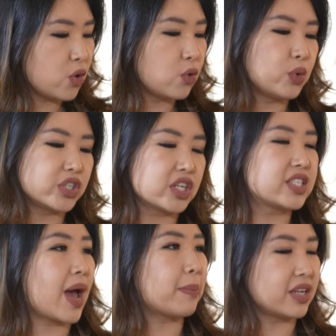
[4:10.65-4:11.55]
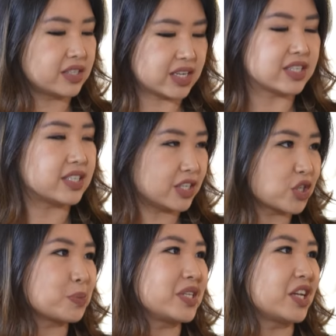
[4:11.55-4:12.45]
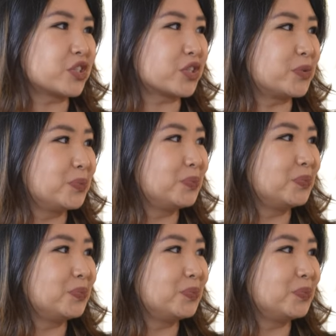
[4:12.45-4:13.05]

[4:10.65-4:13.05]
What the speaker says: who wish to tap into Indonesia's potential?